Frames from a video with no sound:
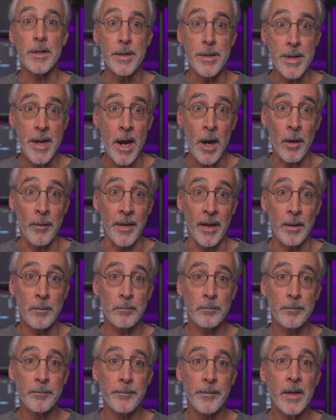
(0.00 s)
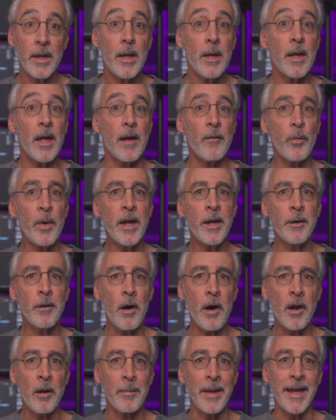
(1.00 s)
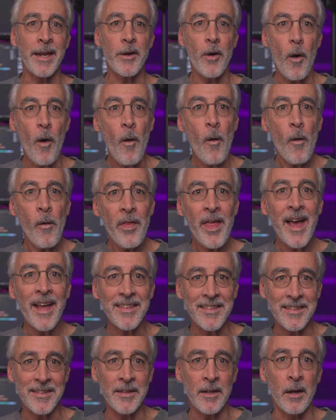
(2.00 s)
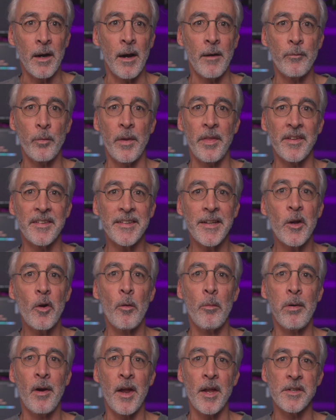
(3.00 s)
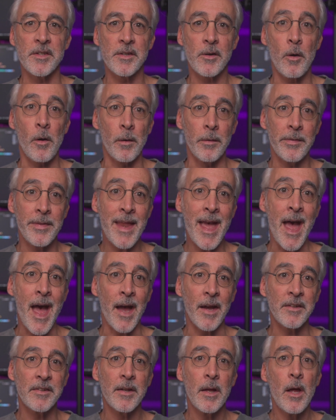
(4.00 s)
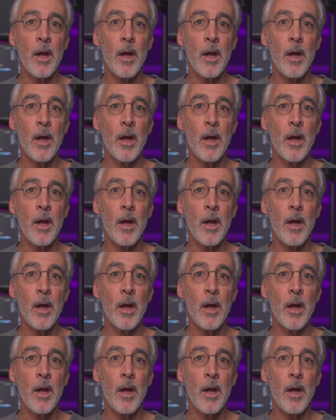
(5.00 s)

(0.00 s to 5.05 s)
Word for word: Now then, if we can automate all that stuff with a single branch called next,